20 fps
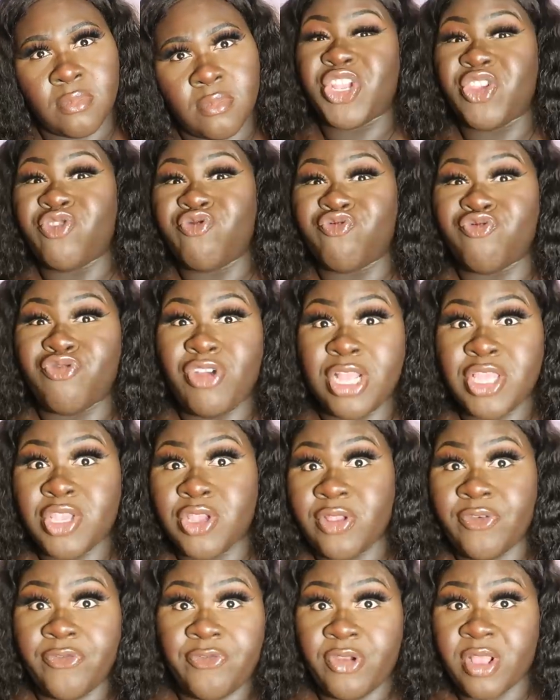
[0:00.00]
You run to
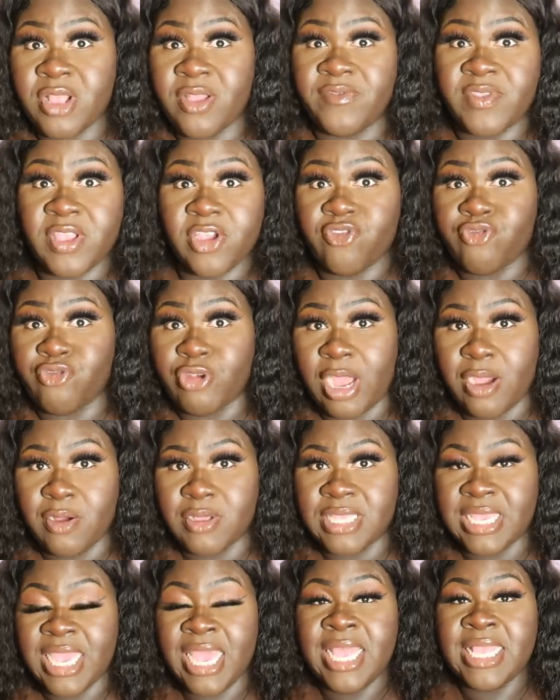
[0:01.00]
the front of the
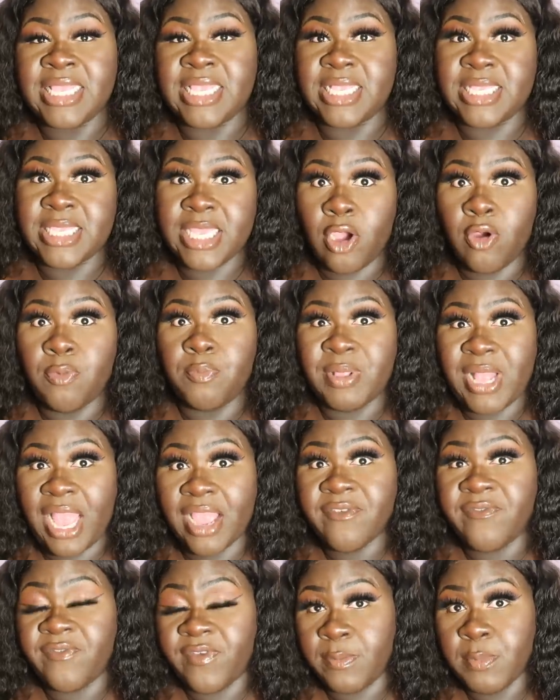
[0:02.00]
crowd to tell
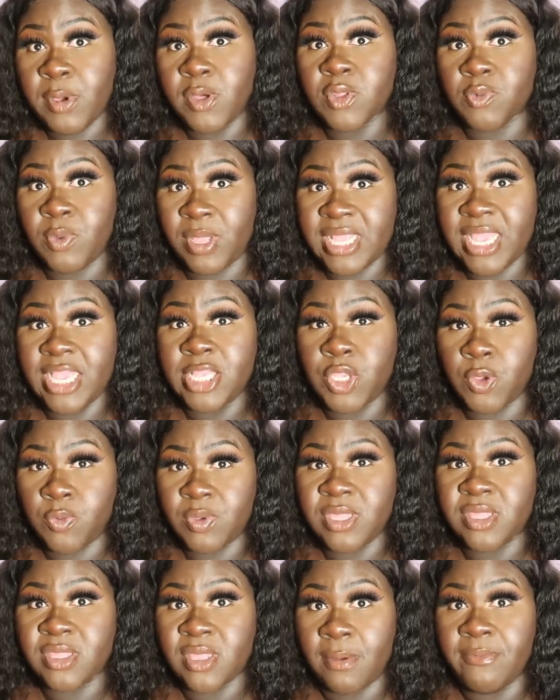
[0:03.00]
black females when they're
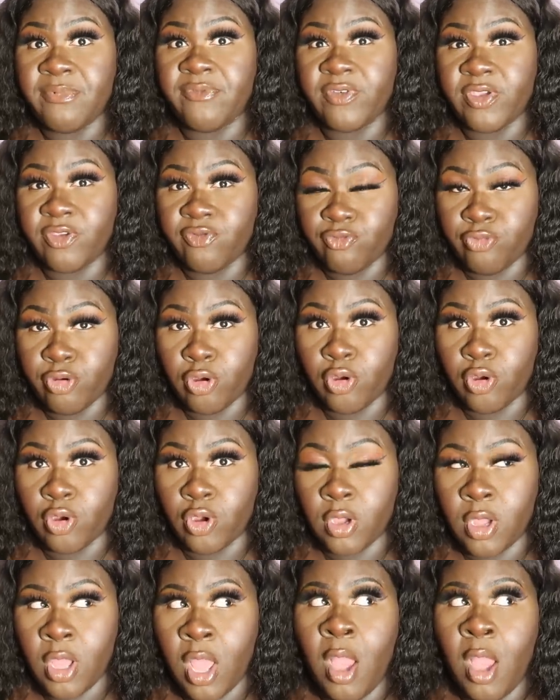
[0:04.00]
doing something wrong.